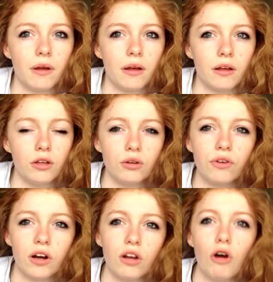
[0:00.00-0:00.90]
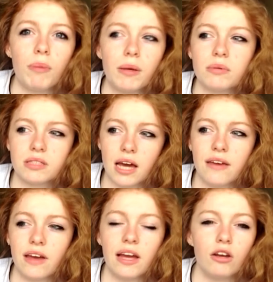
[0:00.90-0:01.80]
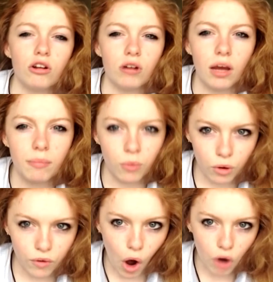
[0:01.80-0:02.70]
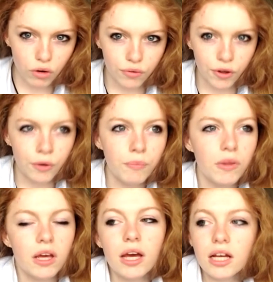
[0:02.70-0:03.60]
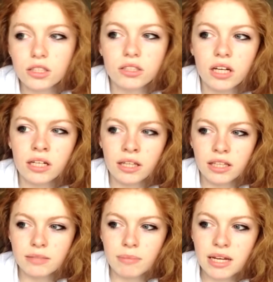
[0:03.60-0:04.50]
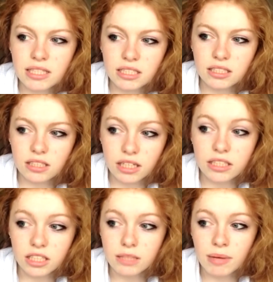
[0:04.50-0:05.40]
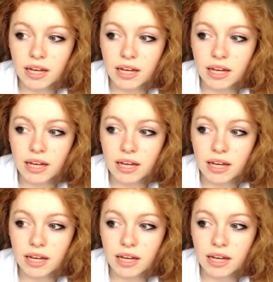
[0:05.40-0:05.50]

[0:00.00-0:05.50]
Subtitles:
you'd find a lot of people saying that it looked like more of a horror film. So certainly this makes it does make it